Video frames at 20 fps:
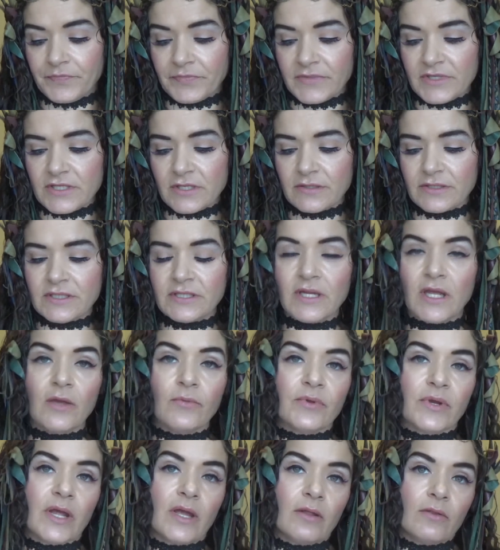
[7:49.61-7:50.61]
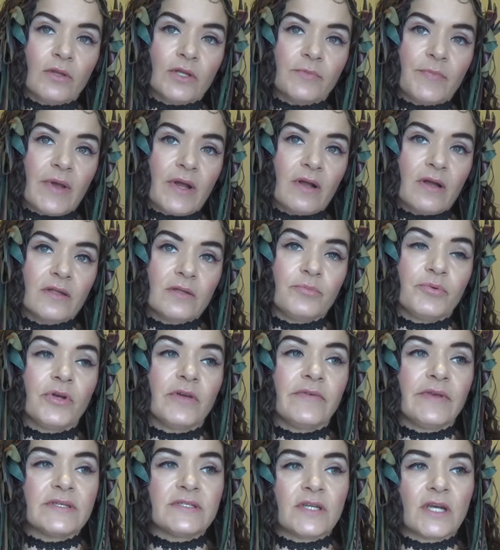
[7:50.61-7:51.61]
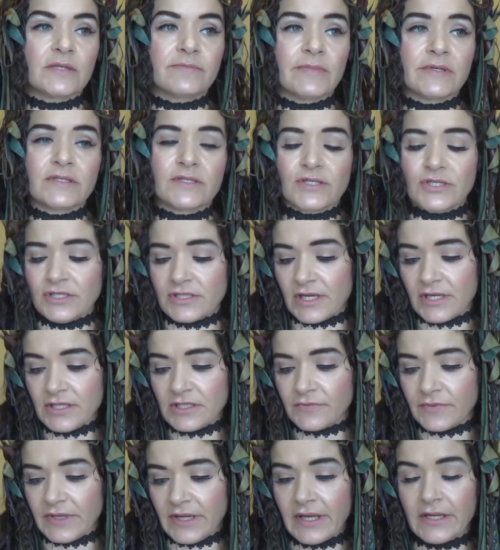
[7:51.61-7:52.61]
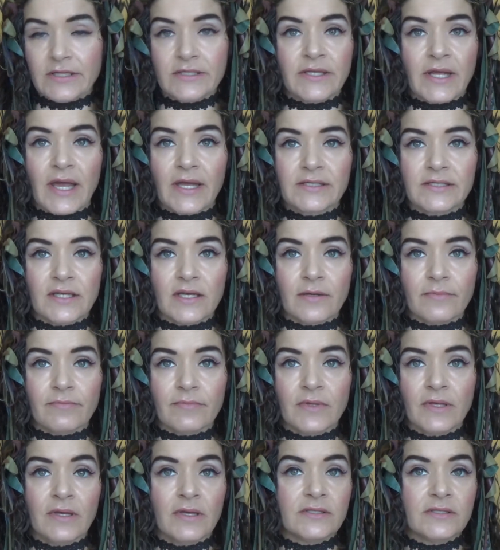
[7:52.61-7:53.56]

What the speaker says: So today, when I look back on the previous text messages, I just went ahead and tagged him.